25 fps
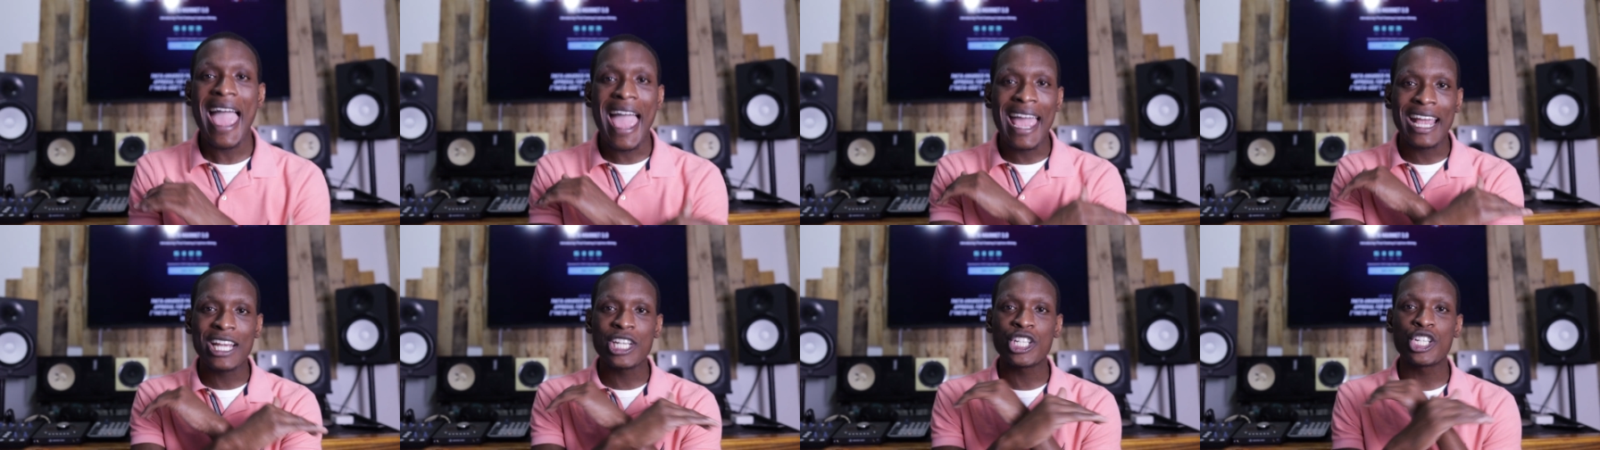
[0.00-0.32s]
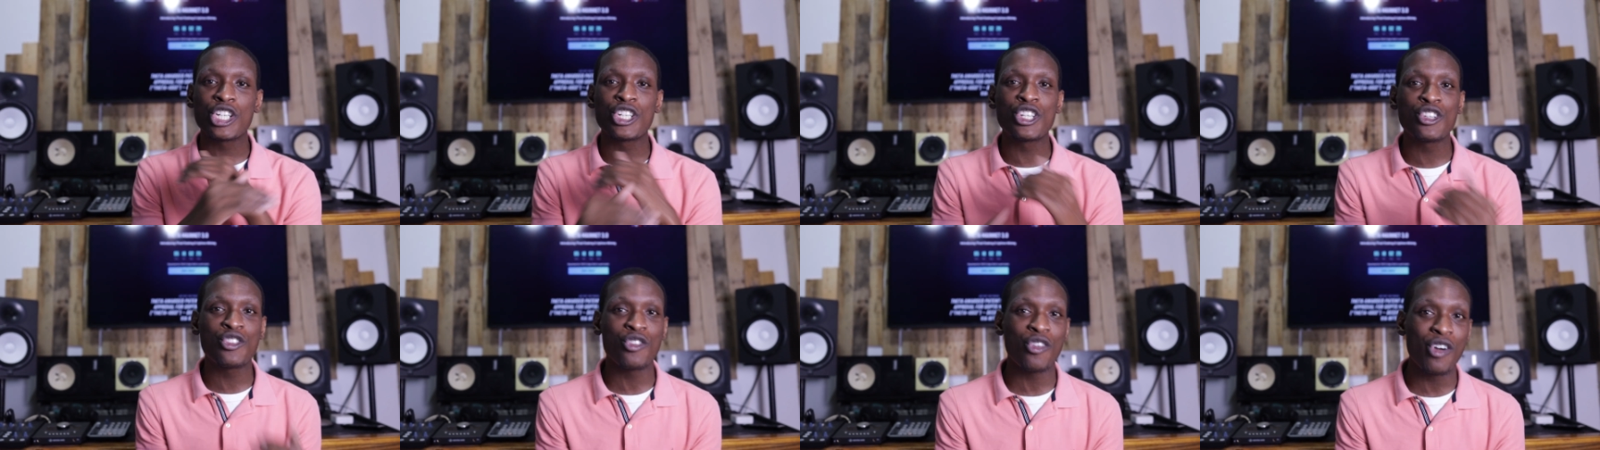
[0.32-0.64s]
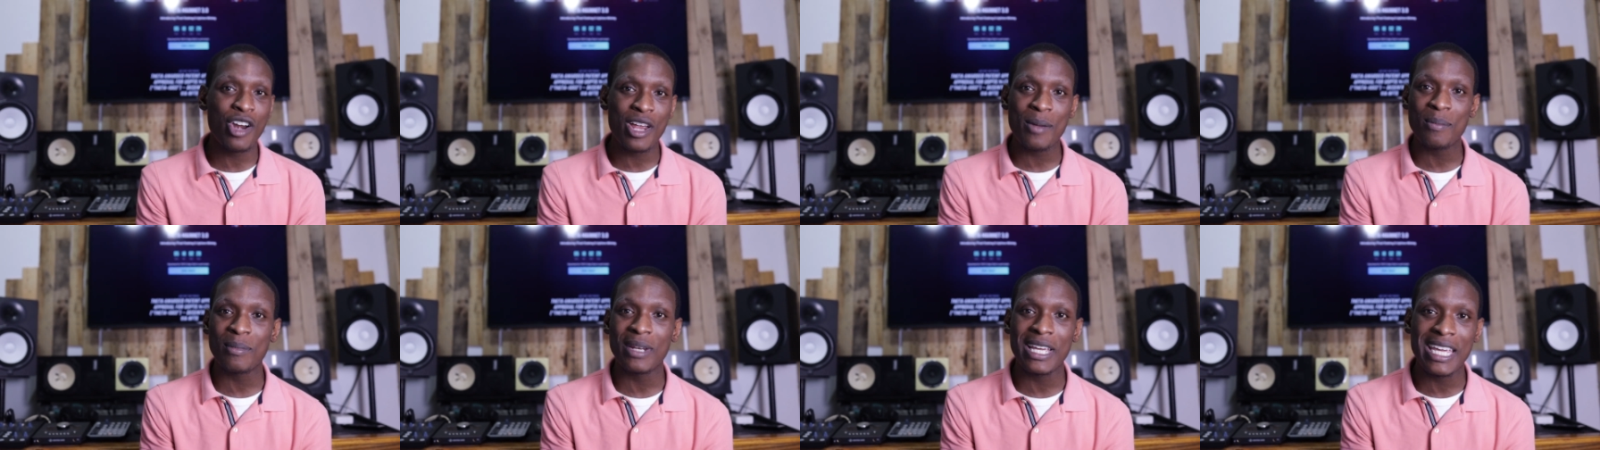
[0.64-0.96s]

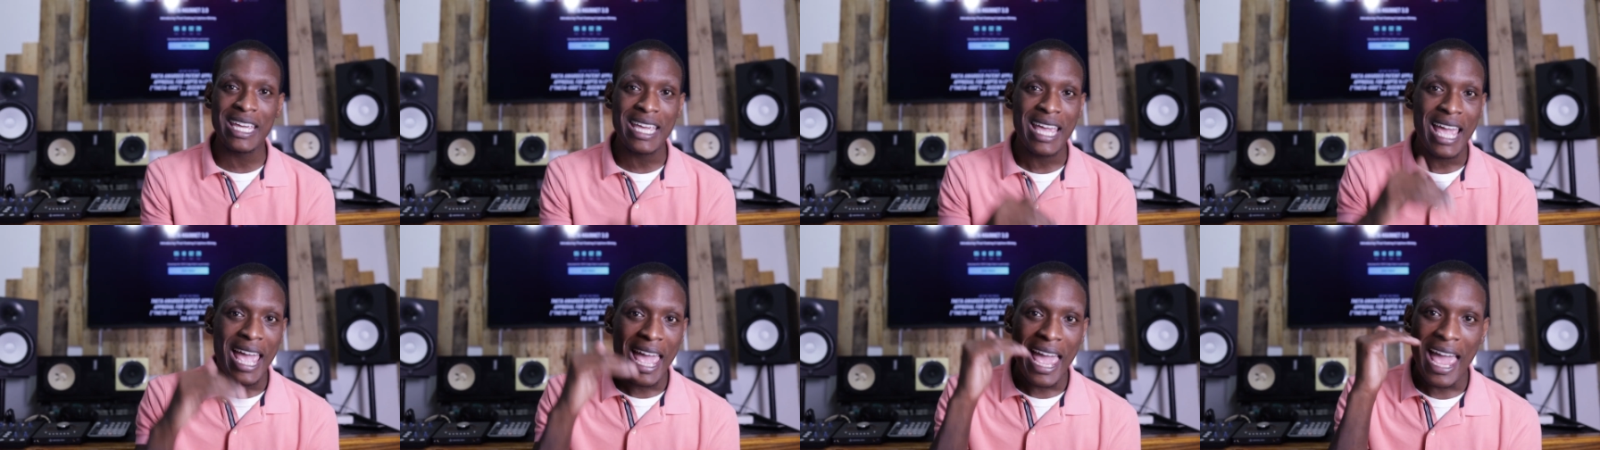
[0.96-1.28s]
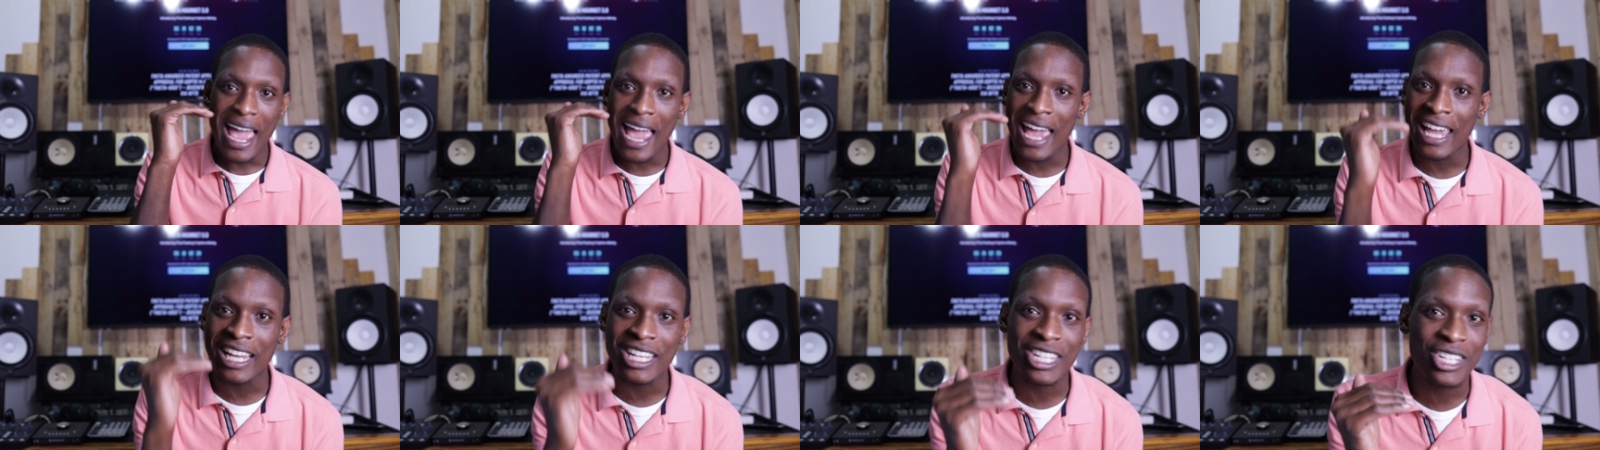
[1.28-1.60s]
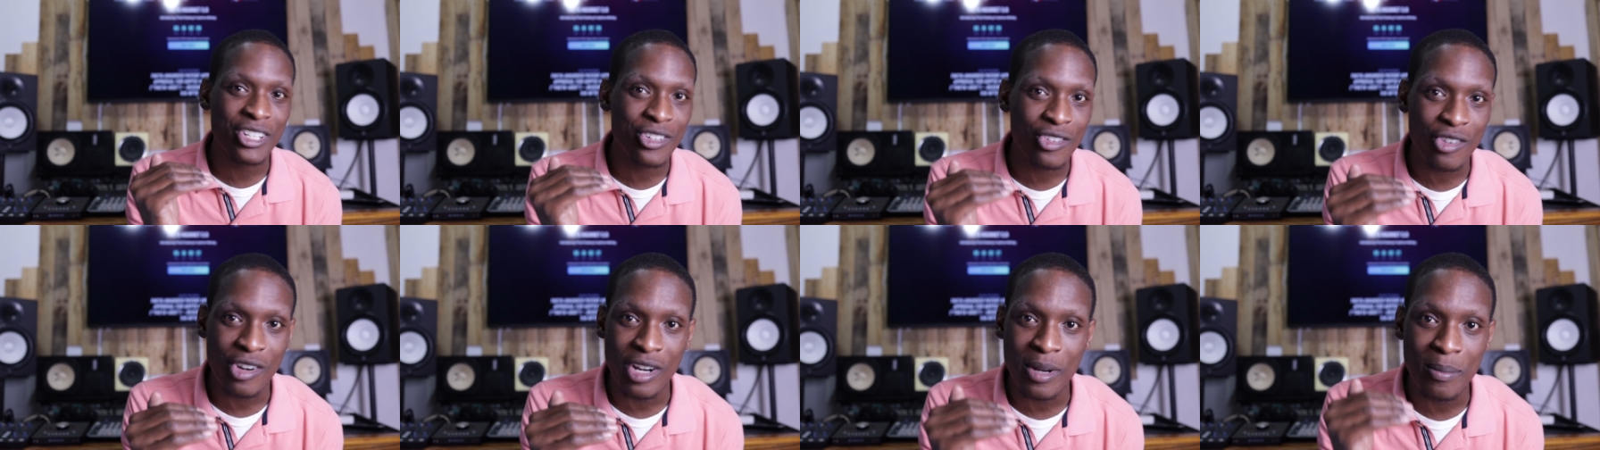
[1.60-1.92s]
extremely,
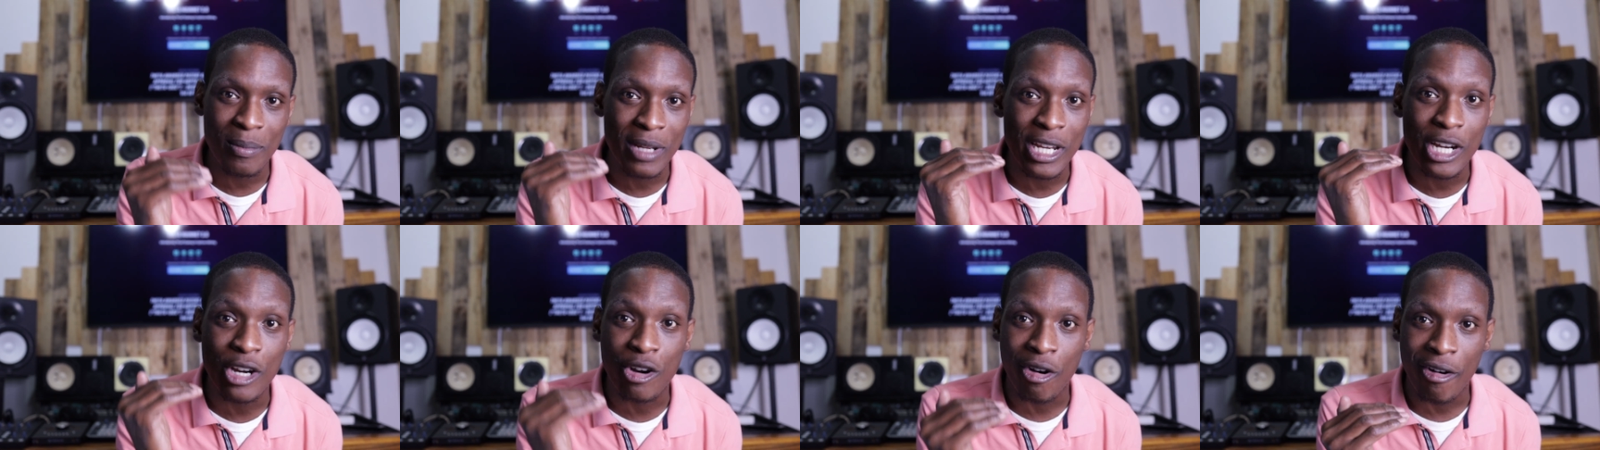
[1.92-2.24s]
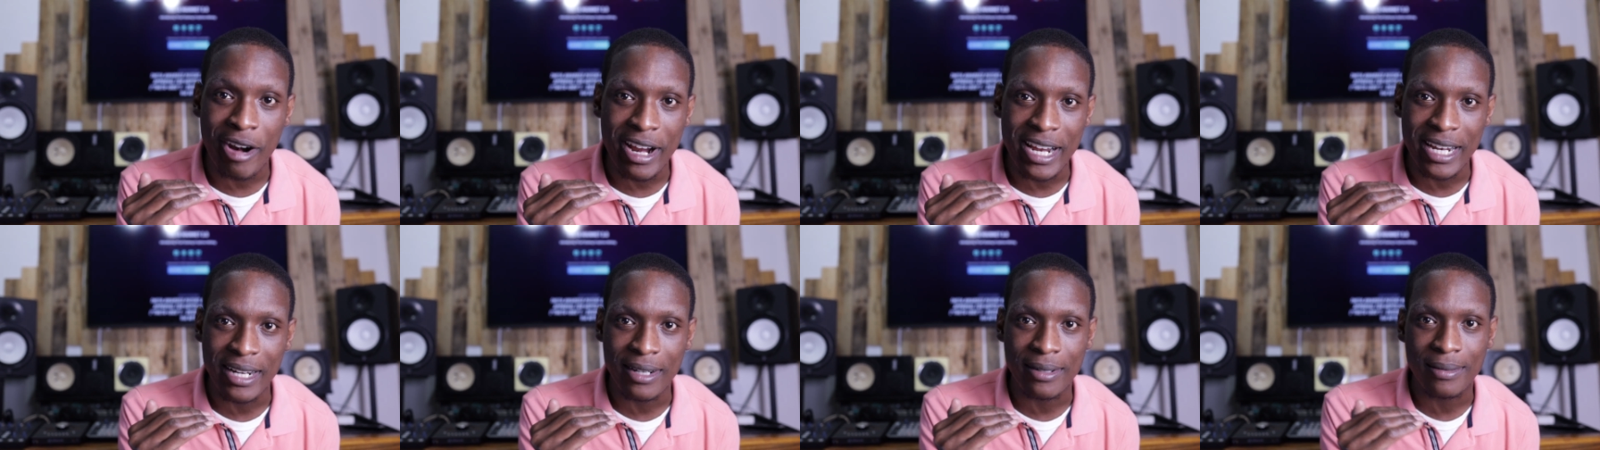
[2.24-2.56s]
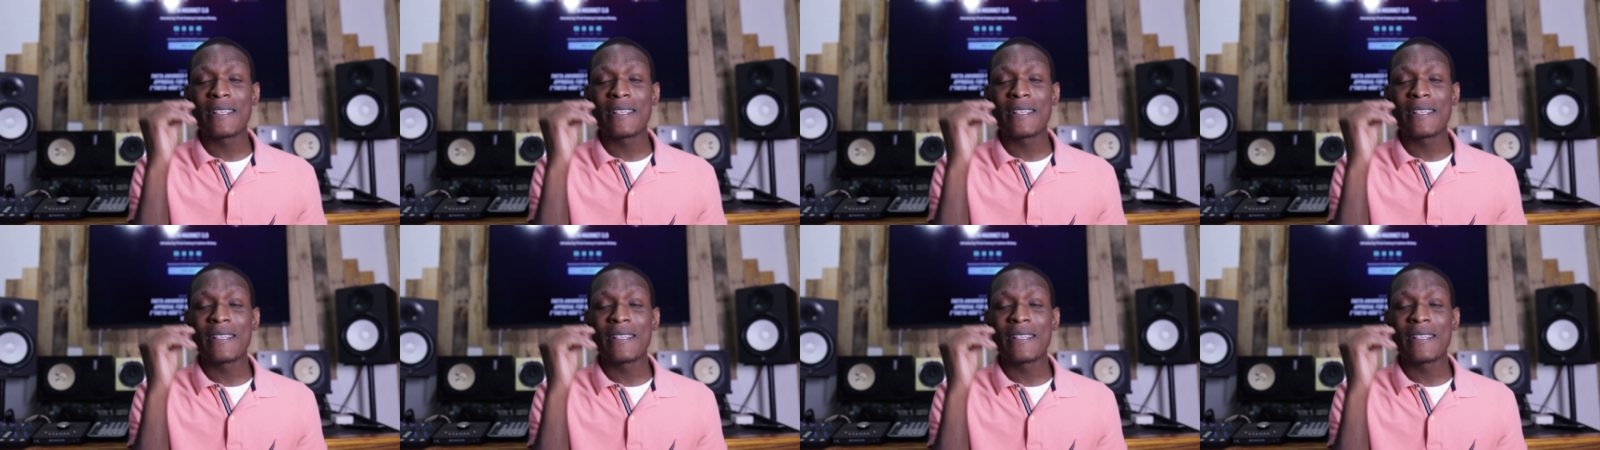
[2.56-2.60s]
extremely great.